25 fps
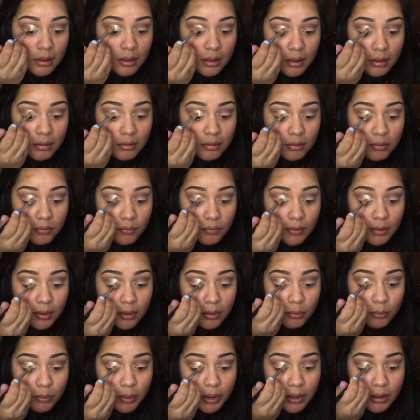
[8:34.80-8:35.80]
I just
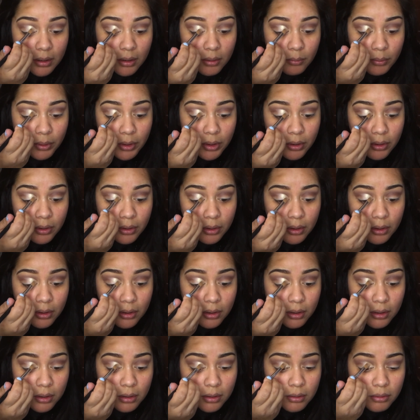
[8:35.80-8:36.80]
figured why not wear
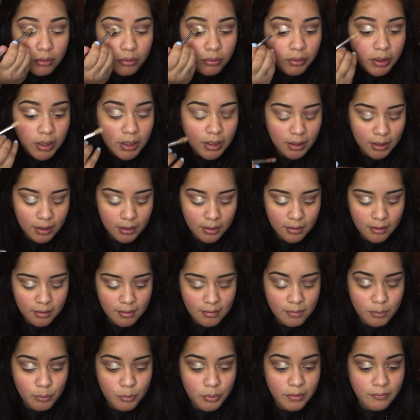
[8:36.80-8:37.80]
a little green. And it
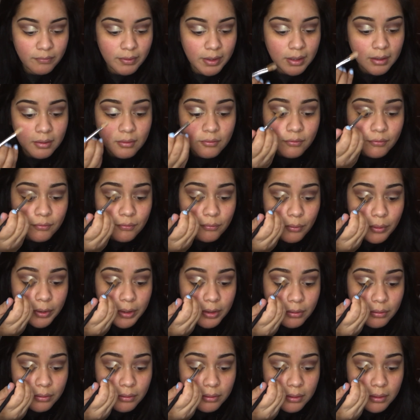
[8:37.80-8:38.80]
is more of like a
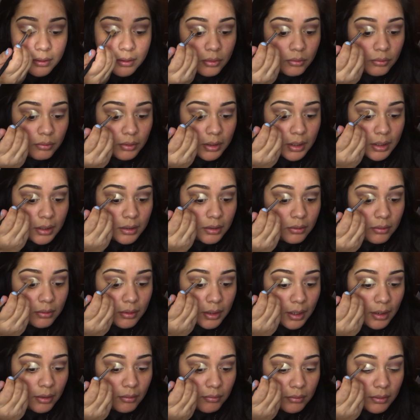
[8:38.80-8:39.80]
foiled green. You
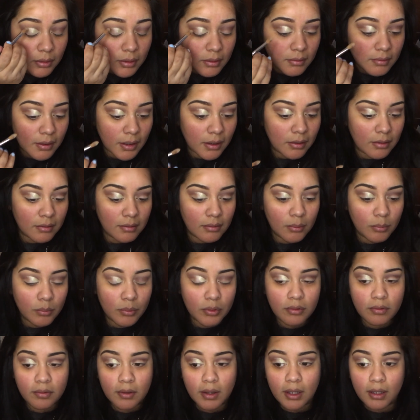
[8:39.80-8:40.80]
can't really tell. It's
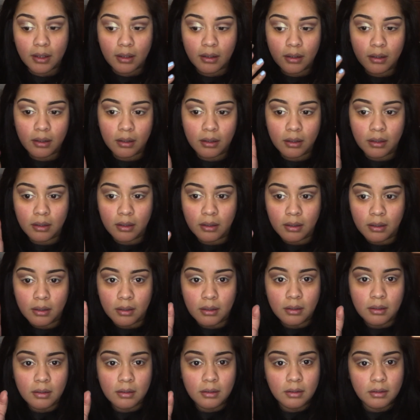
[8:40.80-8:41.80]
almost like
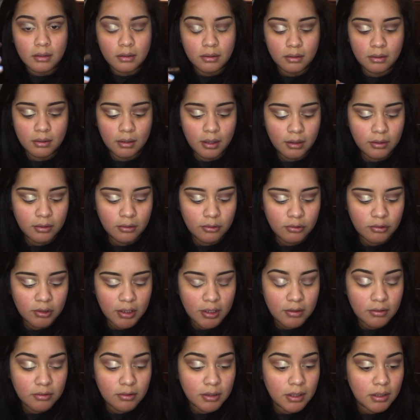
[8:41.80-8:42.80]
color
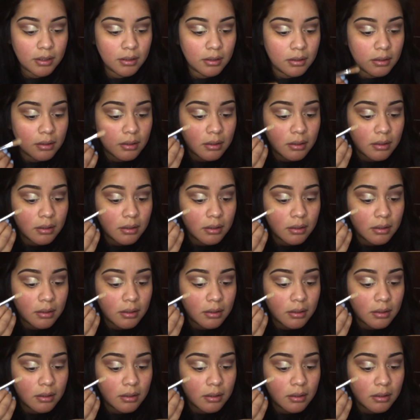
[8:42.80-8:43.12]
changing.